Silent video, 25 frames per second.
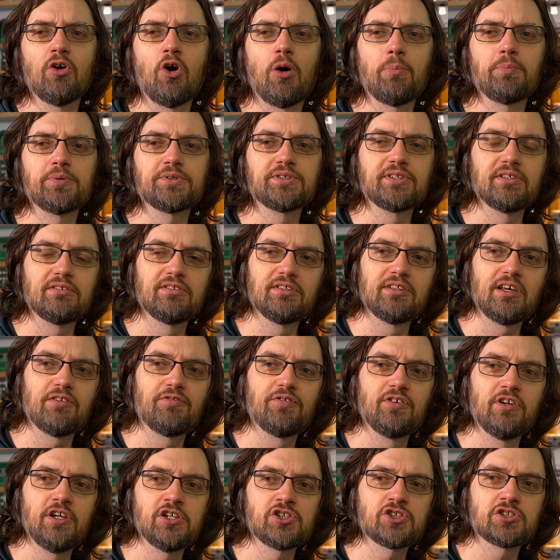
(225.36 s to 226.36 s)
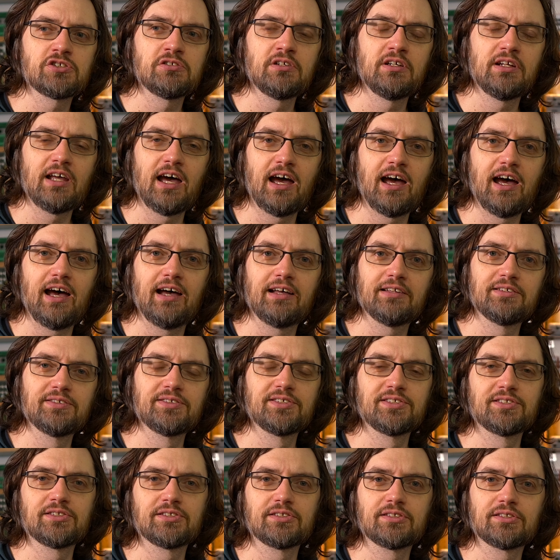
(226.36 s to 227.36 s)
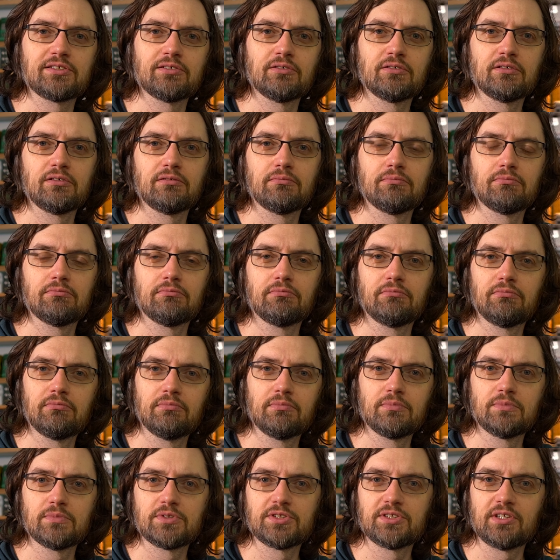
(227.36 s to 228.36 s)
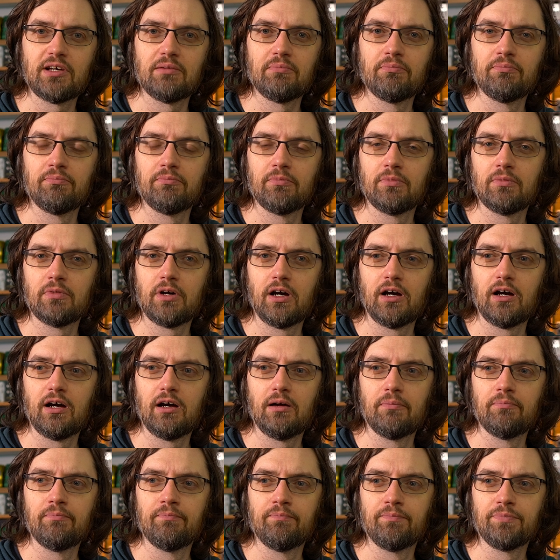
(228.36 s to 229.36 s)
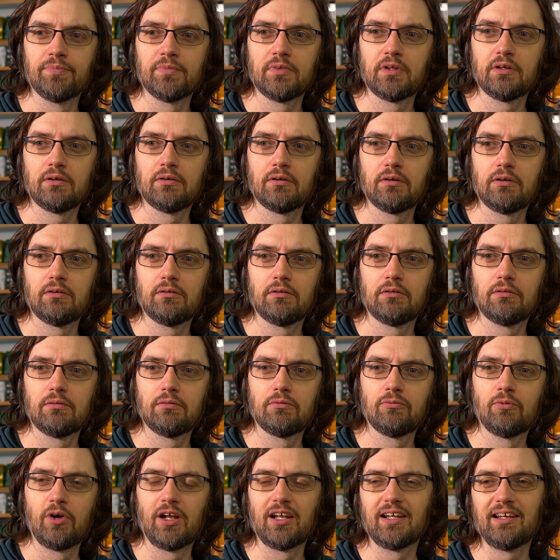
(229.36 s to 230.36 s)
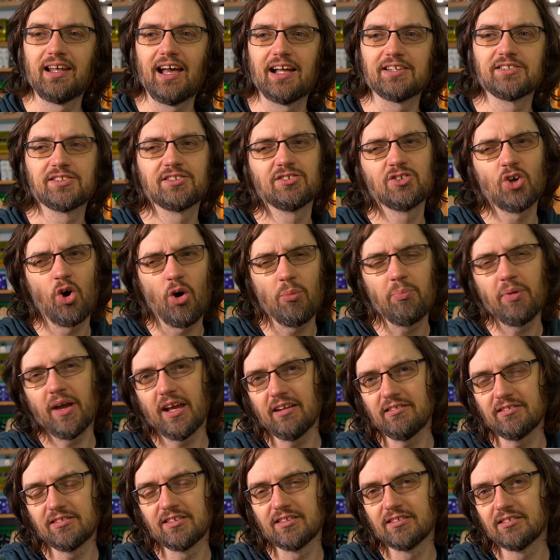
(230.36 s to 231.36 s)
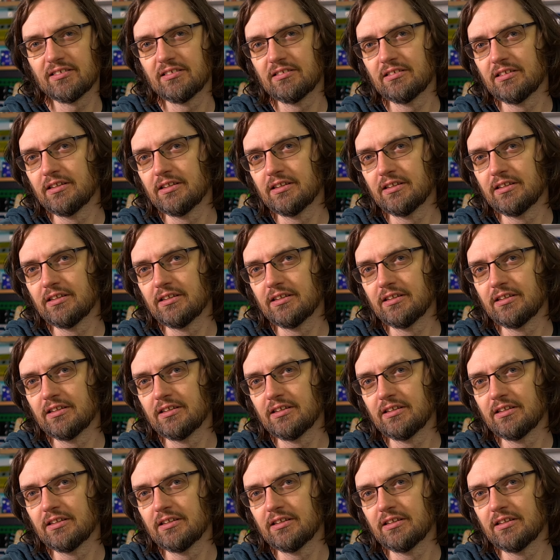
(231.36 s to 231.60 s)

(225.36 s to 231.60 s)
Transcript: the opposite to definition. It adds some, it adds top end.